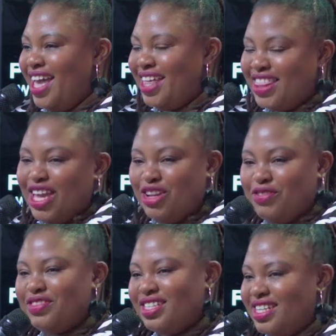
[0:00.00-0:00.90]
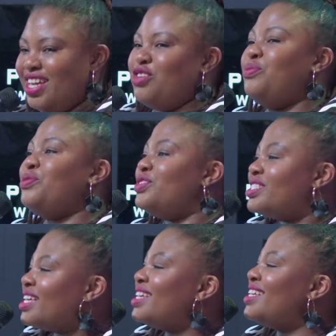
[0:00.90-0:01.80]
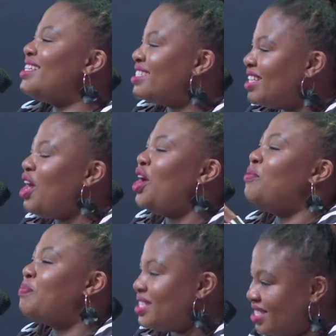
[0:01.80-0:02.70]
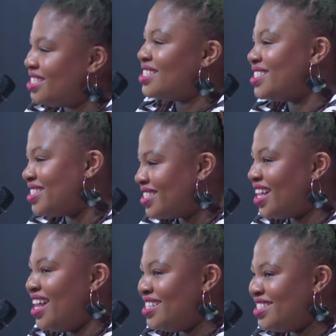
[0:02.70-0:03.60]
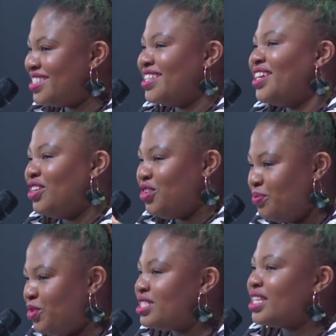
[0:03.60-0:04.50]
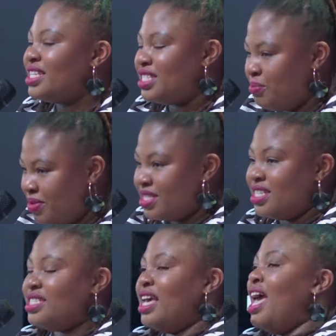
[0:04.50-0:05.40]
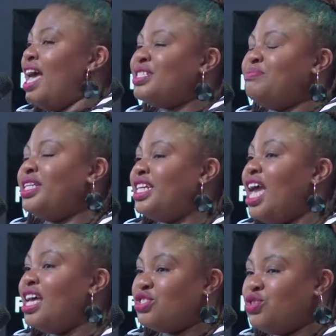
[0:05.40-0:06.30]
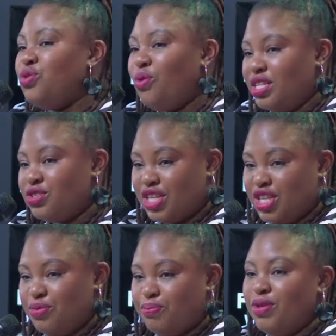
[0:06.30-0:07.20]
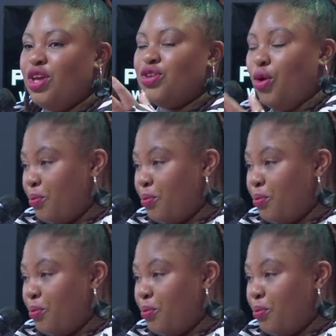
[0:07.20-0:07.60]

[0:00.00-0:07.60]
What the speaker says: At the end of the day, your music is a business. Guys, your music is a business. As much as you want to keep your